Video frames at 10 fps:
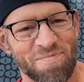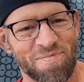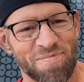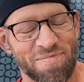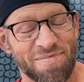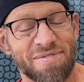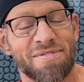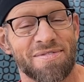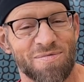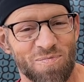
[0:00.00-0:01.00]
at the
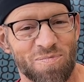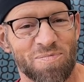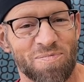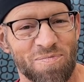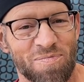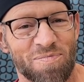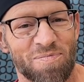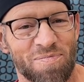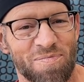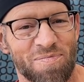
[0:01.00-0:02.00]
Legions competition.